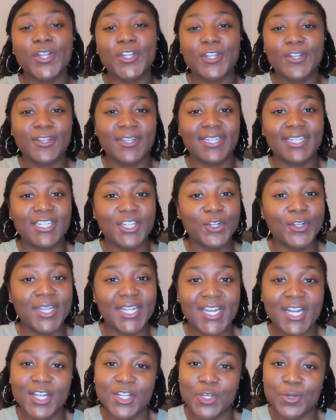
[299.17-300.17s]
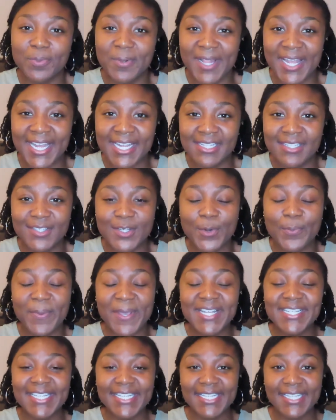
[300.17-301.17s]
you're getting on your plane. So
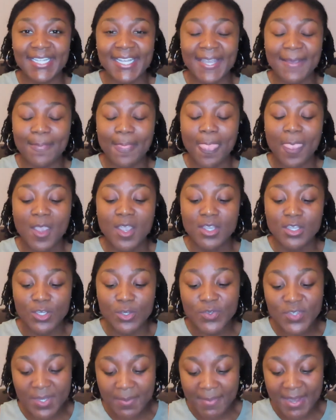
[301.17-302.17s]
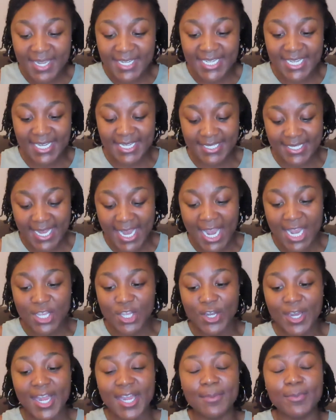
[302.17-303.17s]
basically, using My TSA,
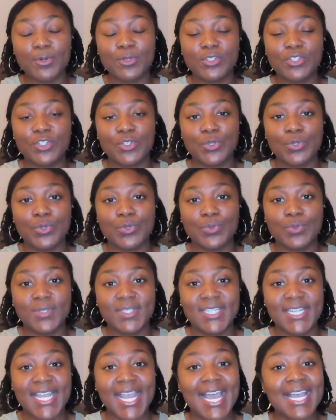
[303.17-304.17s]
you're able to see